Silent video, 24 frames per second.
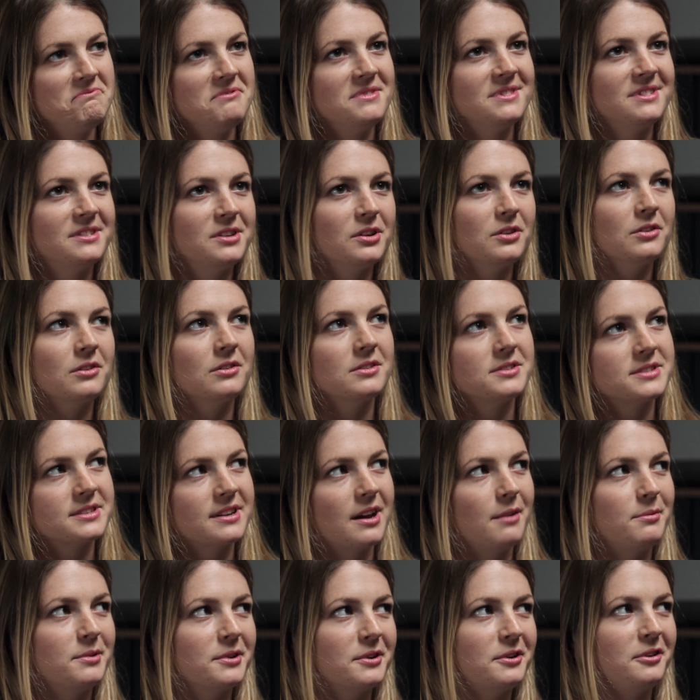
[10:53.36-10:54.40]
Still a little
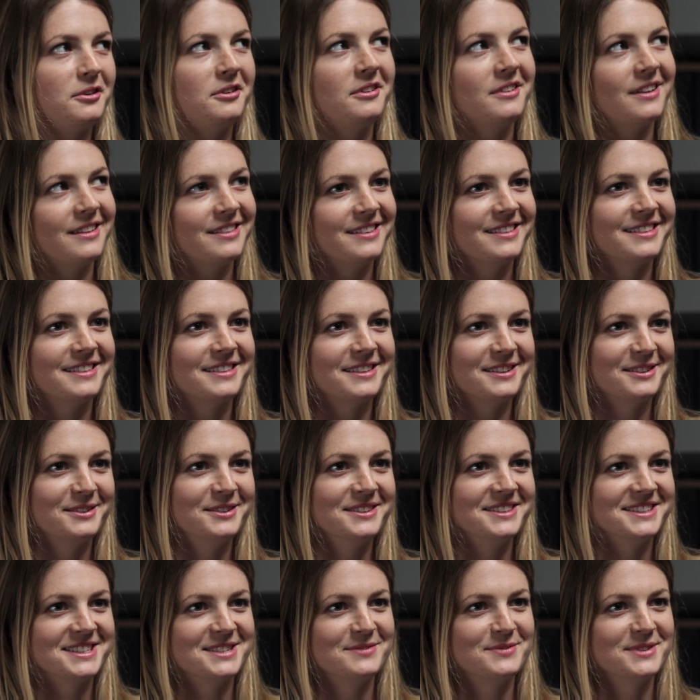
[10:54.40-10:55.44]
skeptical. I think that there
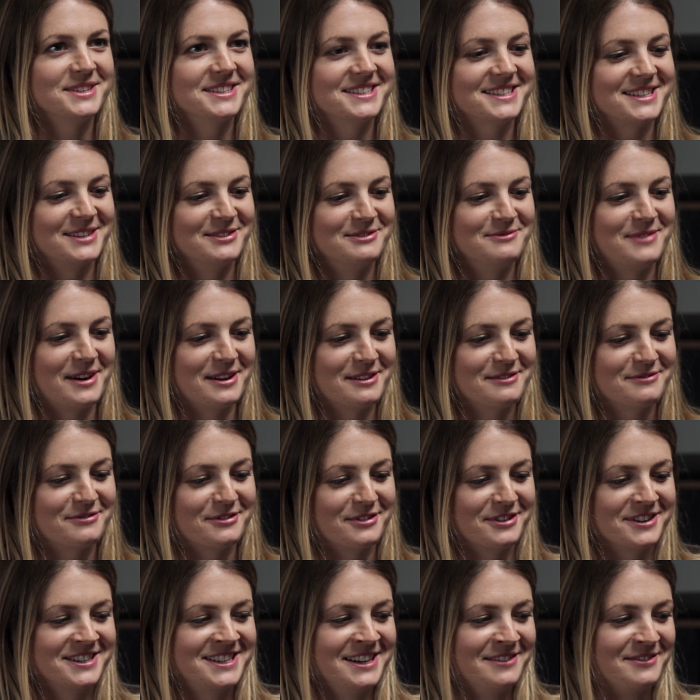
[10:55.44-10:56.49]
needs to be some amount of
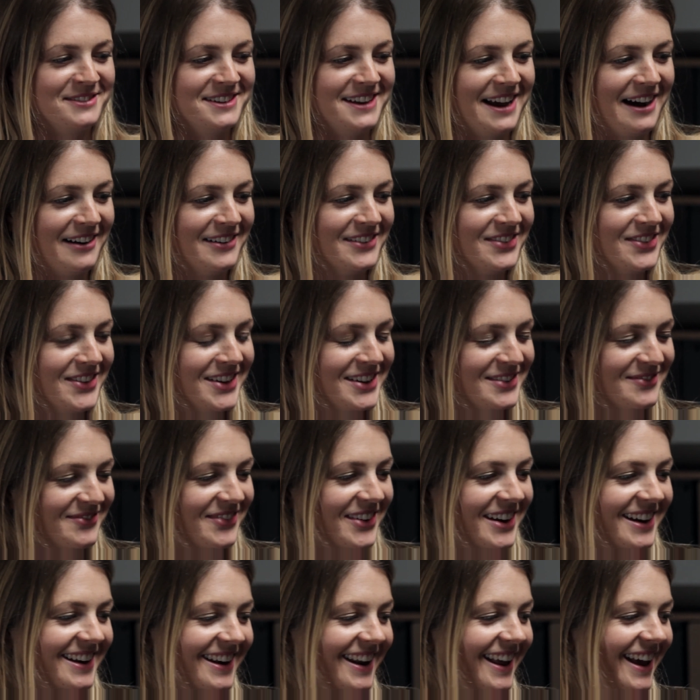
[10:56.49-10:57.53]
force every now and then,
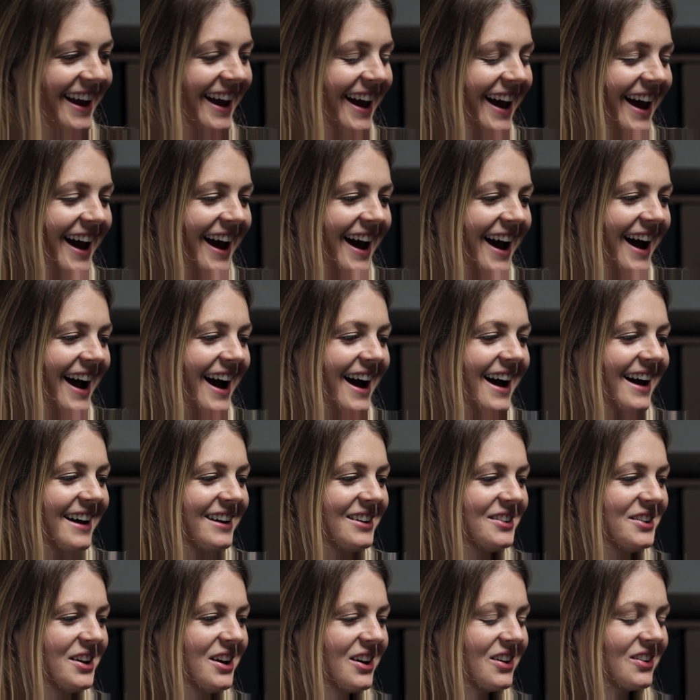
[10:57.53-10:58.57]
but I
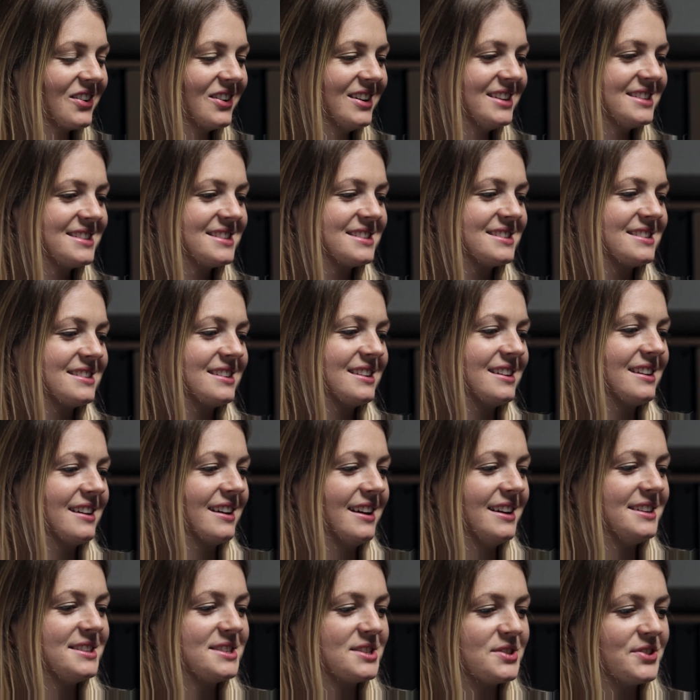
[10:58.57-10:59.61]
don't know. It's
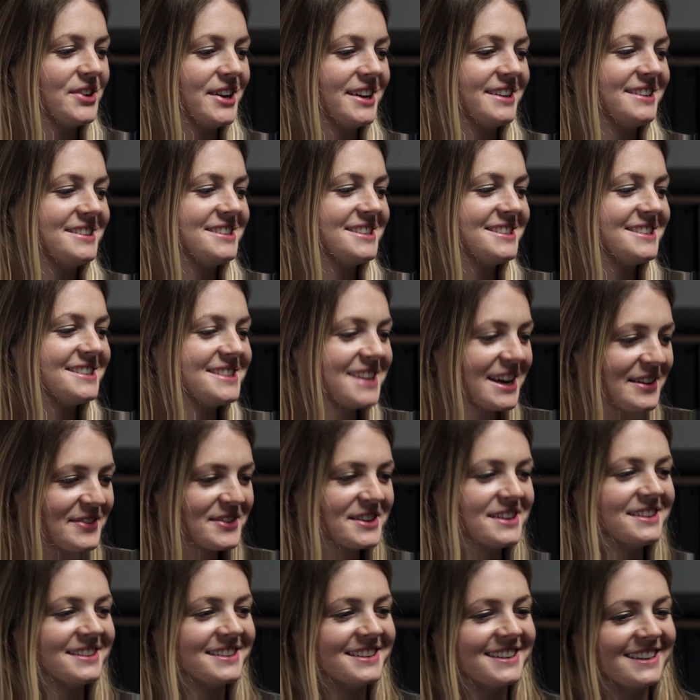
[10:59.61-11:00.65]
strange.
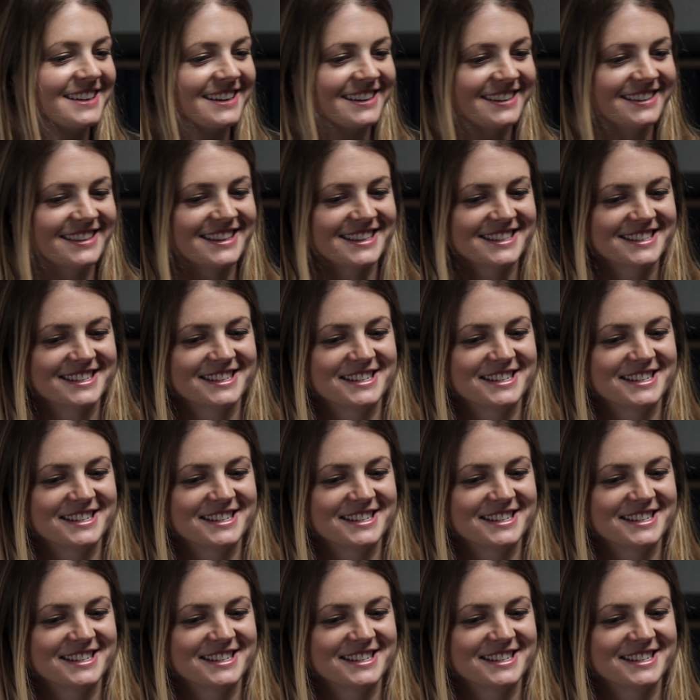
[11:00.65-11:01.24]
Definitely, this